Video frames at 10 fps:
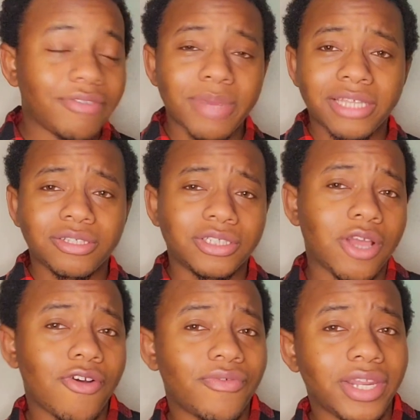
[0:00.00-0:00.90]
you made through this
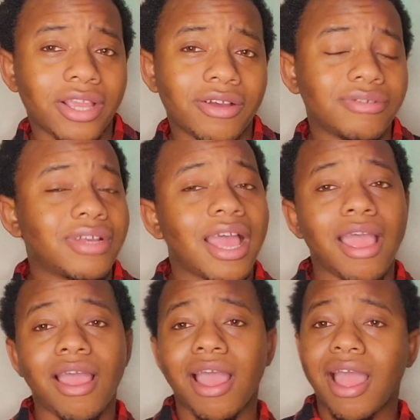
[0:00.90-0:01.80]
whole video,
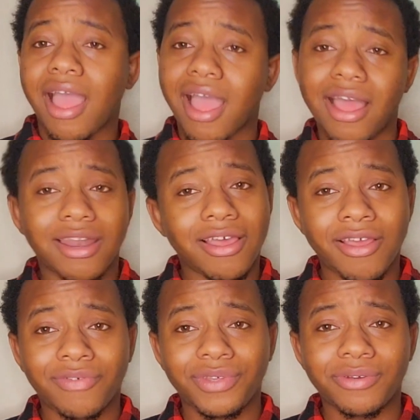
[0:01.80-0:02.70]
I
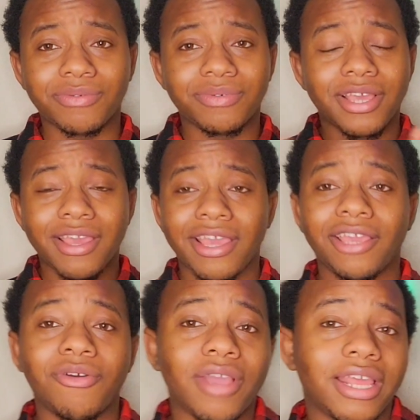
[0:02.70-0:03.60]
love you. And
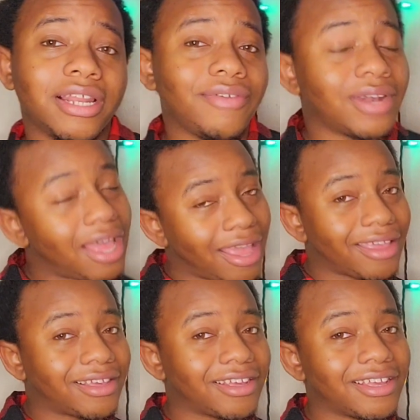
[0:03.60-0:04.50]
go ahead and leave a
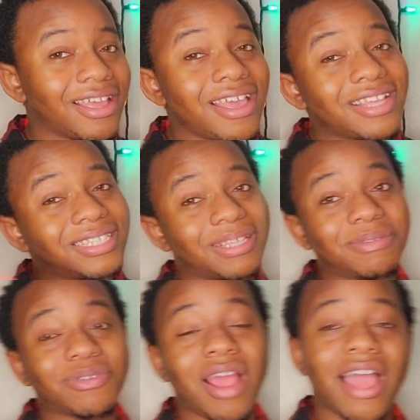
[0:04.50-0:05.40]
like,
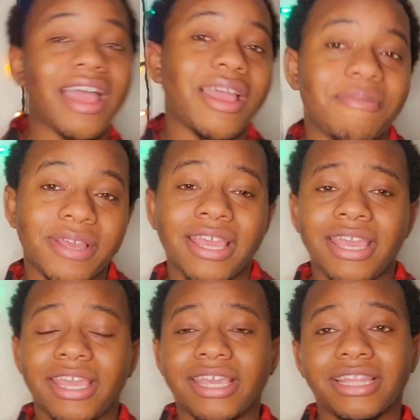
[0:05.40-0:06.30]
subscribe,
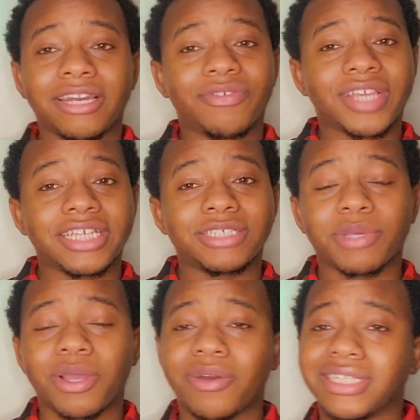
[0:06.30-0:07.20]
and hit that notification
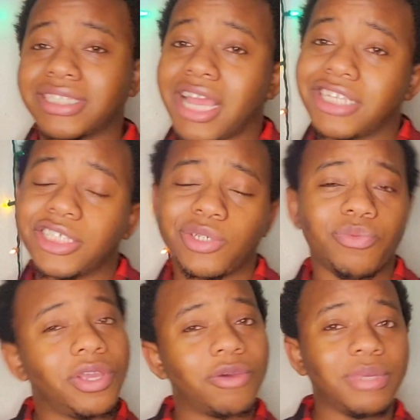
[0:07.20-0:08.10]
bell on the side so you
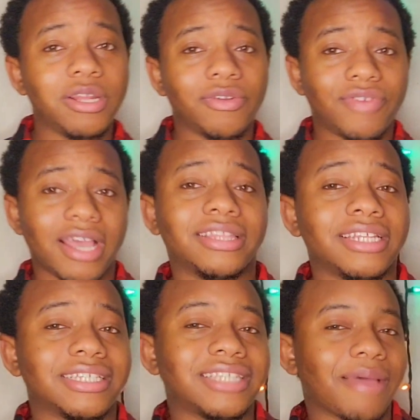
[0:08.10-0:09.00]
will be notified the
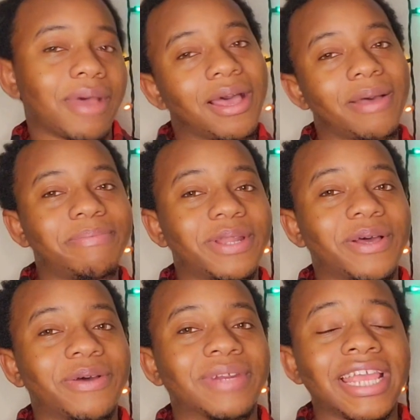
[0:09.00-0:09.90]
next time I
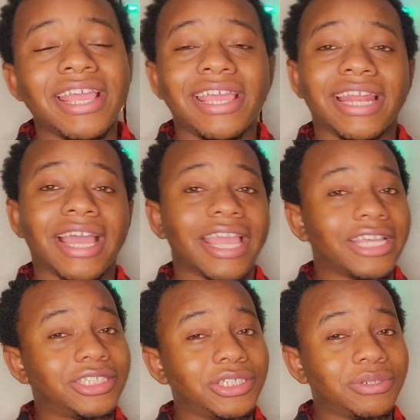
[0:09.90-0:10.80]
upload. And I
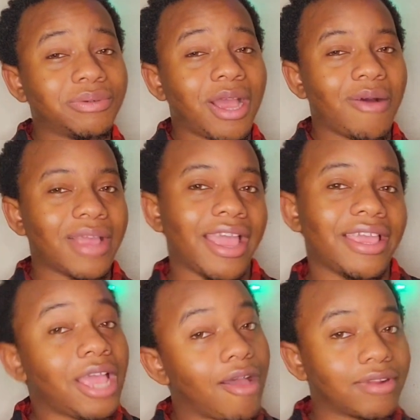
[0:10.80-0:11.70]
catch you,
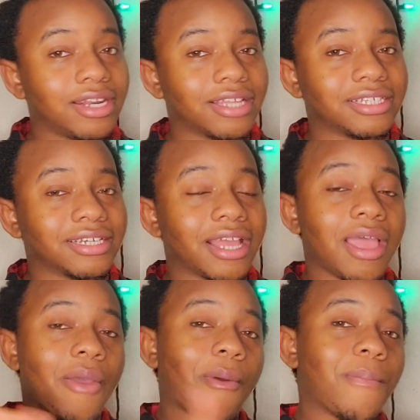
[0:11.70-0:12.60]
okay, on another
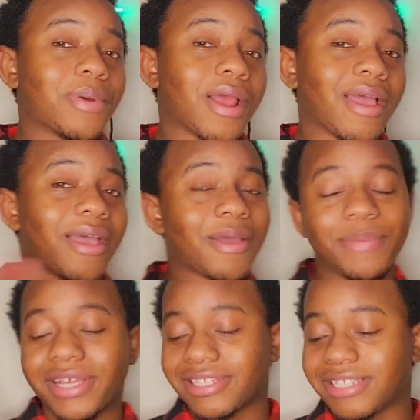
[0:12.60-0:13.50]
Prime
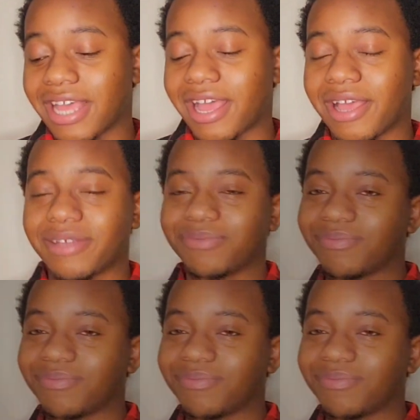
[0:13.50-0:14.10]
Time.